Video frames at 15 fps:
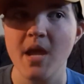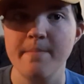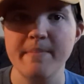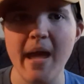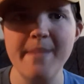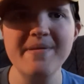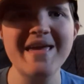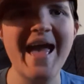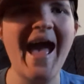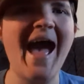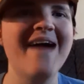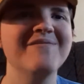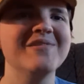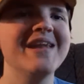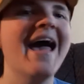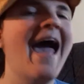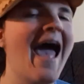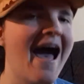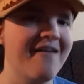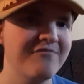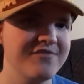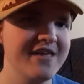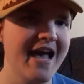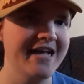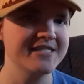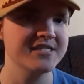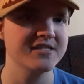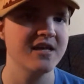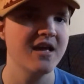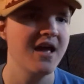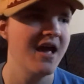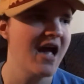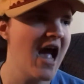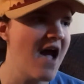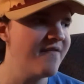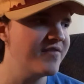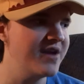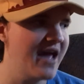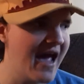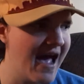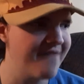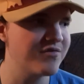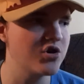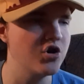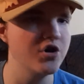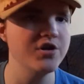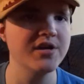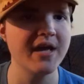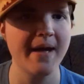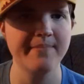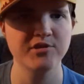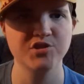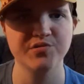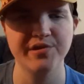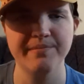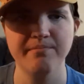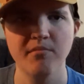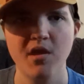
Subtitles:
Maybe half and half, yes. Half and half, good chemistry.